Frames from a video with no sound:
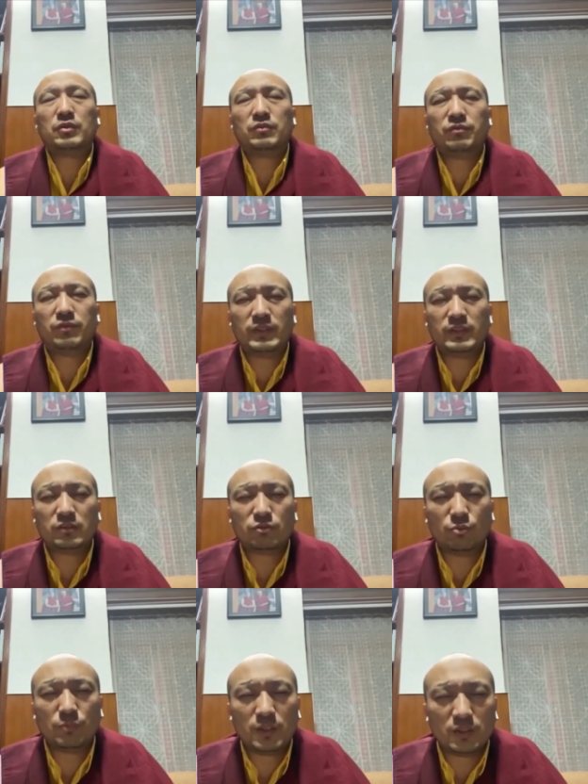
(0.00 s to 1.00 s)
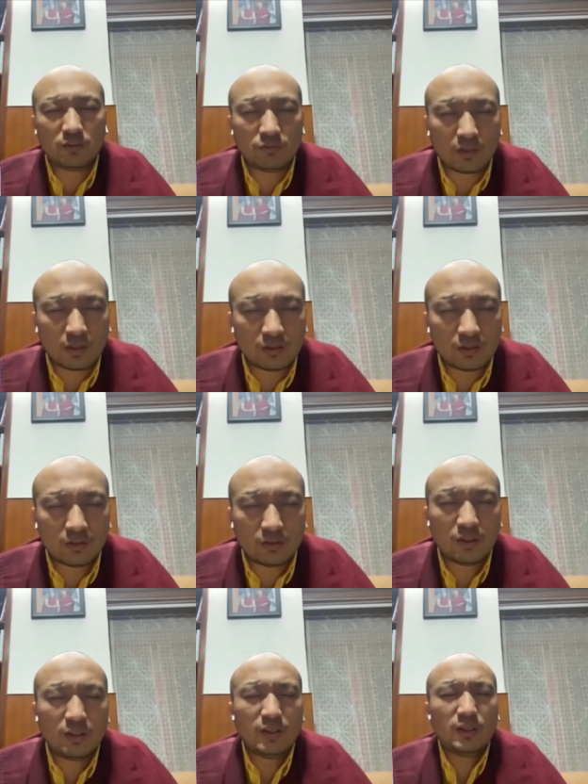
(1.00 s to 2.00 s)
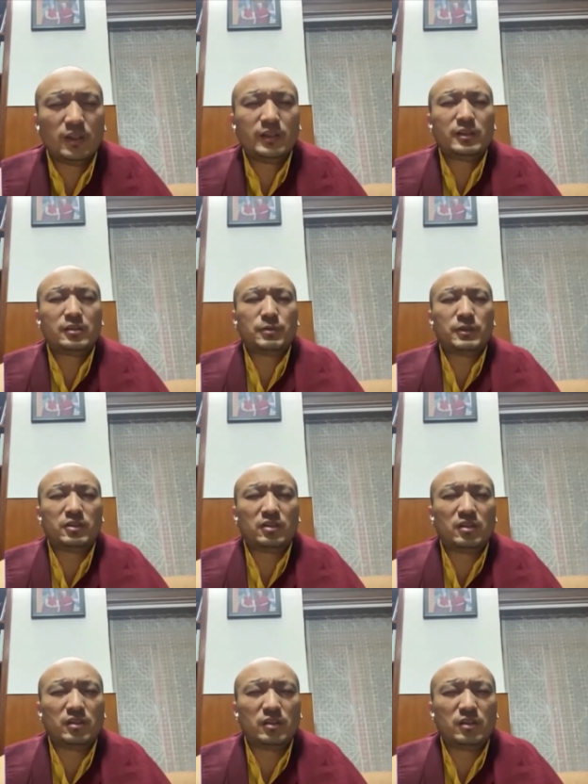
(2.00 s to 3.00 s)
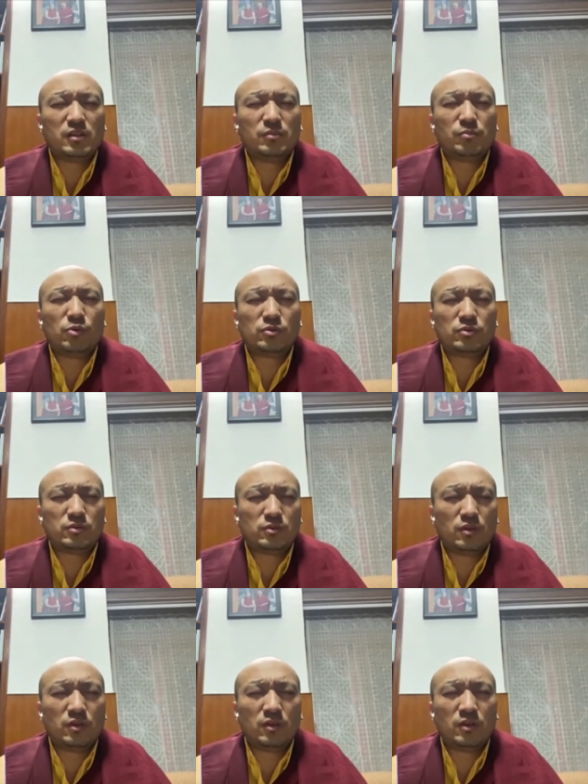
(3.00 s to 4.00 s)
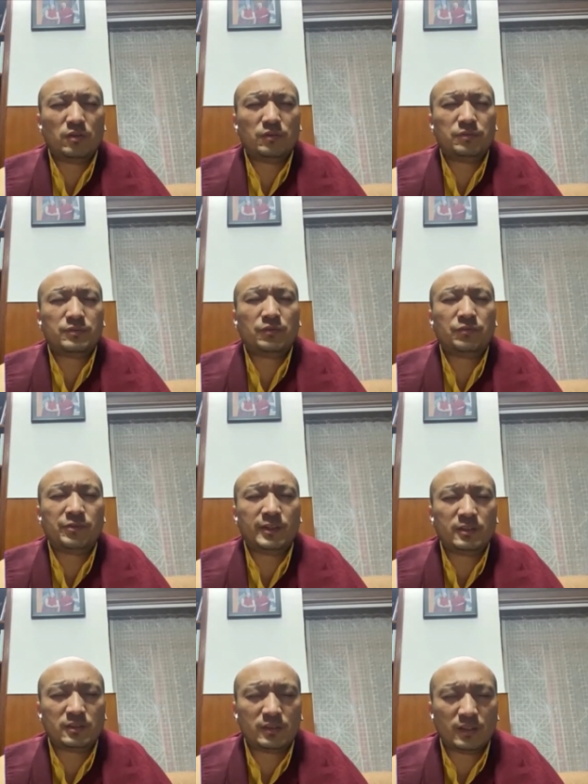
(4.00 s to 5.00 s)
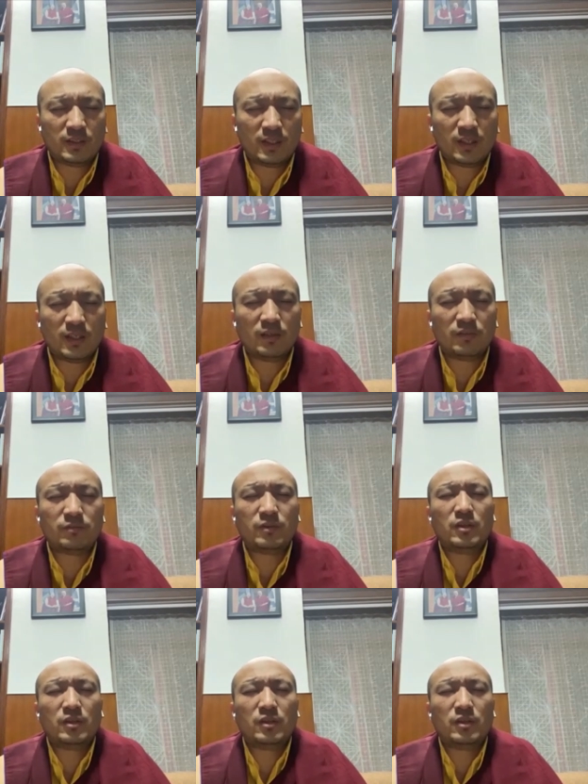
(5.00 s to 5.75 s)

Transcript: we face so many difficulties especially most of the friends that i have